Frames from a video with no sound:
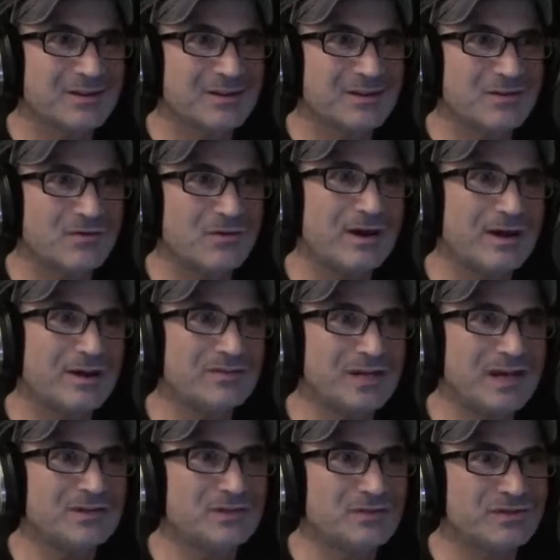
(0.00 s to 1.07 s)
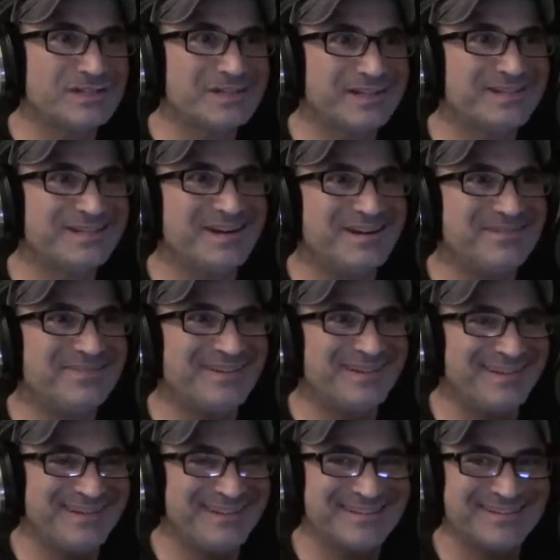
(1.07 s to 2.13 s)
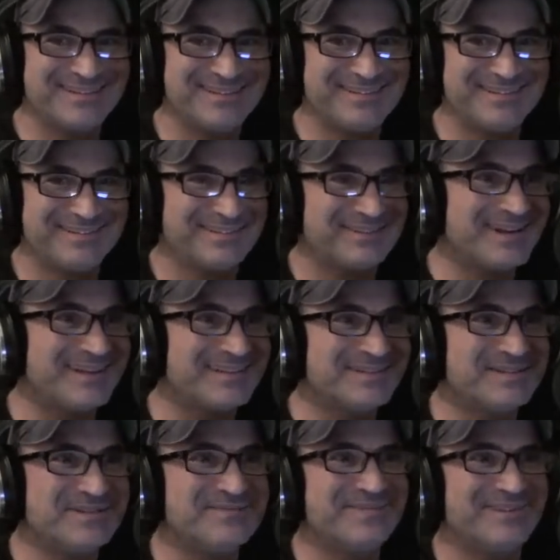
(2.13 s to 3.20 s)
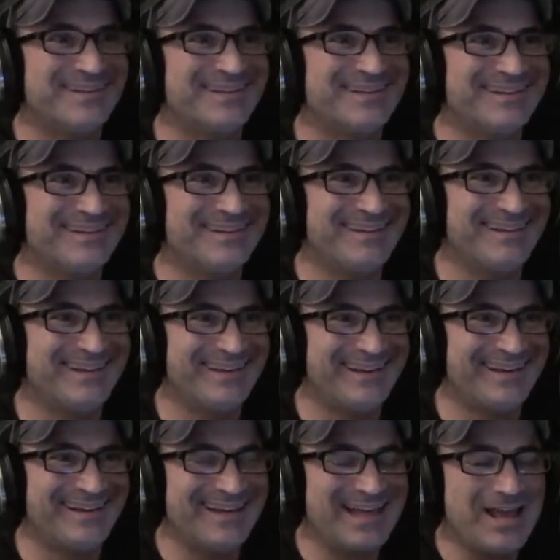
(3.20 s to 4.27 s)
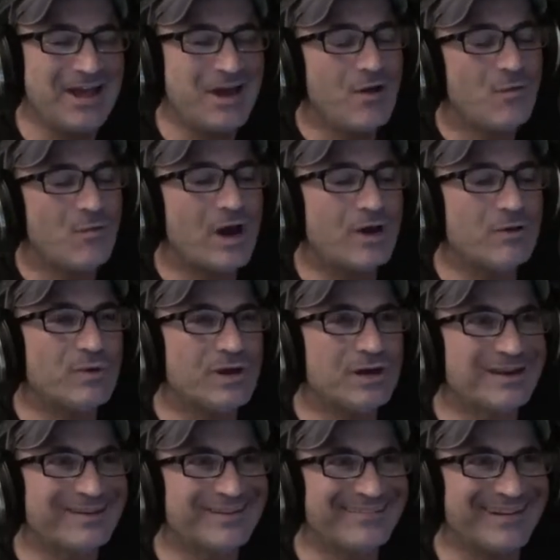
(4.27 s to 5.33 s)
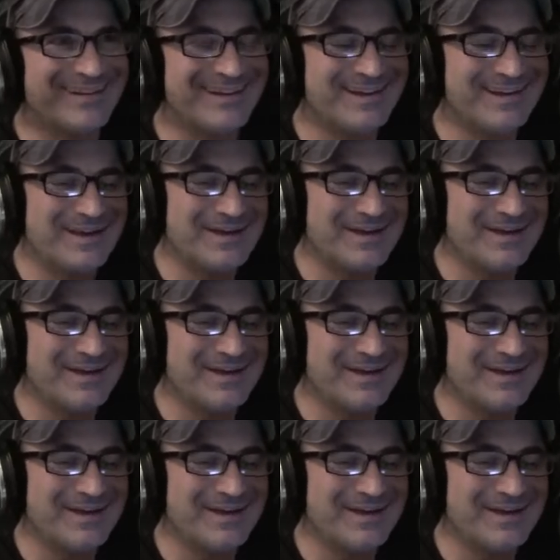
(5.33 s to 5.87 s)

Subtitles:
Well, I do see some police. They're not stupid. That's different than Chicago. Well, I guess you trust everyone here.